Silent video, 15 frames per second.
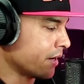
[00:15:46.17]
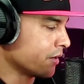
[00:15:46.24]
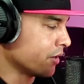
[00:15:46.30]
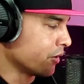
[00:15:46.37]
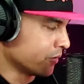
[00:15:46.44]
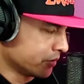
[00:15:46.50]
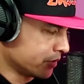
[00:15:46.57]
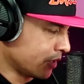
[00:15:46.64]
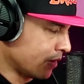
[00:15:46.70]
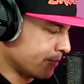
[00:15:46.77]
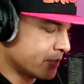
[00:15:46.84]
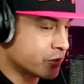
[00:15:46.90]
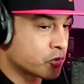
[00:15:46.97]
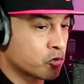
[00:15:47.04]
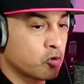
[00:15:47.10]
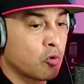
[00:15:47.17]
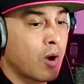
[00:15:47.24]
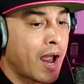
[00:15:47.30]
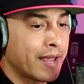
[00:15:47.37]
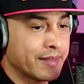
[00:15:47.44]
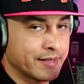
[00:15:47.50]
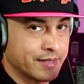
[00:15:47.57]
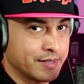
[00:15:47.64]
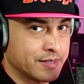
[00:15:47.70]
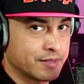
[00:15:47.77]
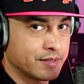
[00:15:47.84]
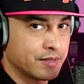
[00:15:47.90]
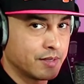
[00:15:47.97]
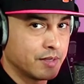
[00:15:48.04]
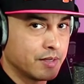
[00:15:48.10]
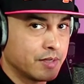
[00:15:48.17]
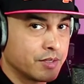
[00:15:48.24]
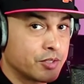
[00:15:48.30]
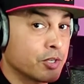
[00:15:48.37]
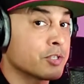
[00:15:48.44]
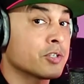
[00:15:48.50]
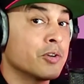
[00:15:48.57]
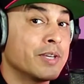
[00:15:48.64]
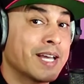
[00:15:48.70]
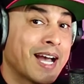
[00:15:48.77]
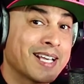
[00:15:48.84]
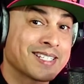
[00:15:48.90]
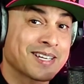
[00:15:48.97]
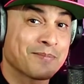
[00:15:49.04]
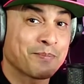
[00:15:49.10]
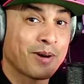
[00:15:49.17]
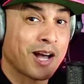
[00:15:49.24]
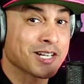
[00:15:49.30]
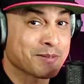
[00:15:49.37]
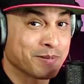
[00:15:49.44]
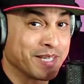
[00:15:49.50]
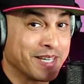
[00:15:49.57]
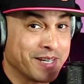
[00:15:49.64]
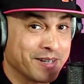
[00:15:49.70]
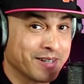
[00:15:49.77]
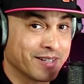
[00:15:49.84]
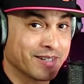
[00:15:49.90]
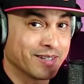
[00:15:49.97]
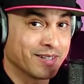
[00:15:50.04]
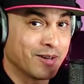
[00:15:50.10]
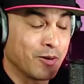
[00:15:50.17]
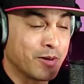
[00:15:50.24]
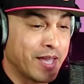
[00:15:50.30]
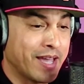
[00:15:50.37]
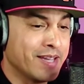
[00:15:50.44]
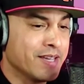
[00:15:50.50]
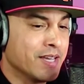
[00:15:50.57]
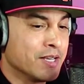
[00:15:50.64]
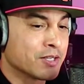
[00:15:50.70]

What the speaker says: I don't know. So I'm going to try this just so you guys could possibly hear it. Okay.